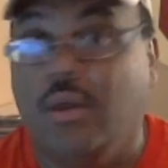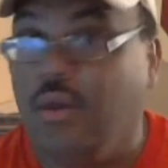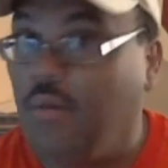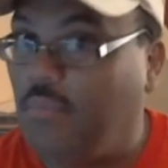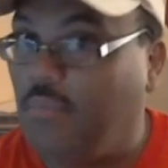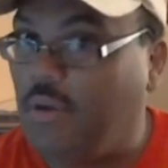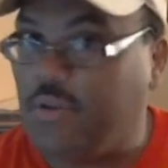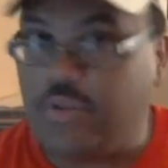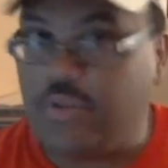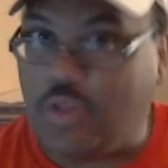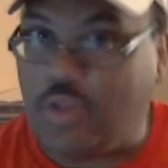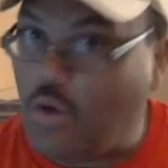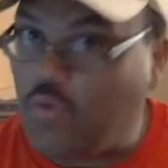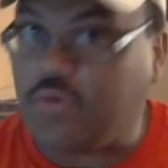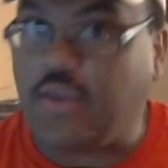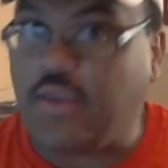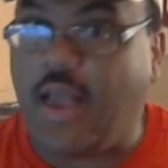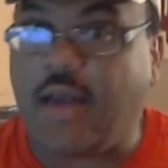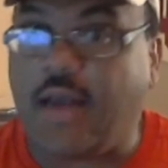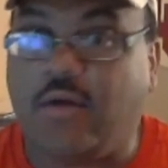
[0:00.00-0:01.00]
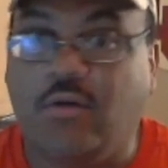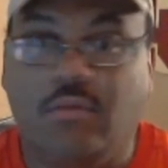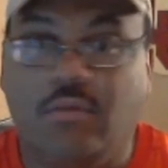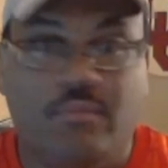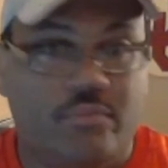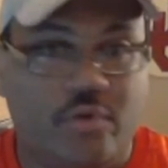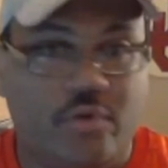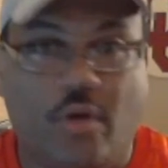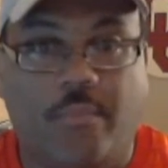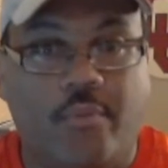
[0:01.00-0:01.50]
But nose
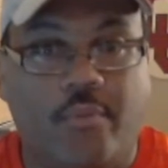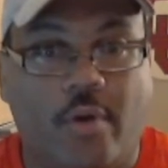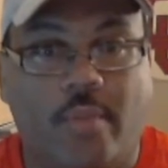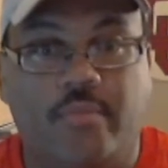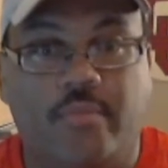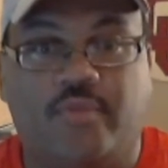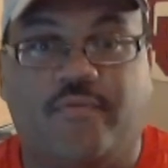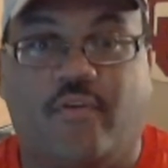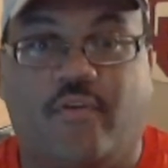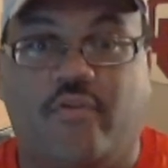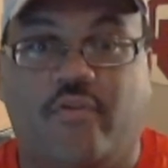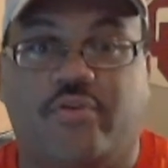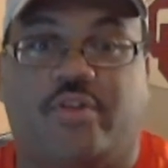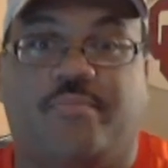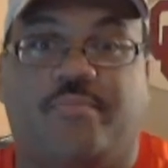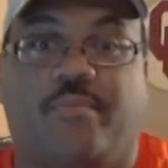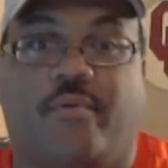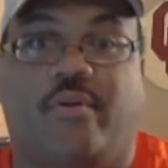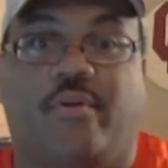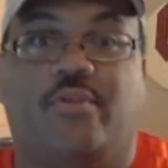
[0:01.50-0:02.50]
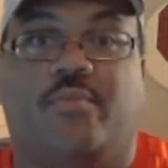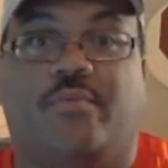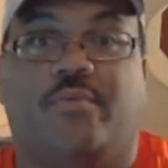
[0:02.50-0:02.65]
tackle, no problem as far as experience,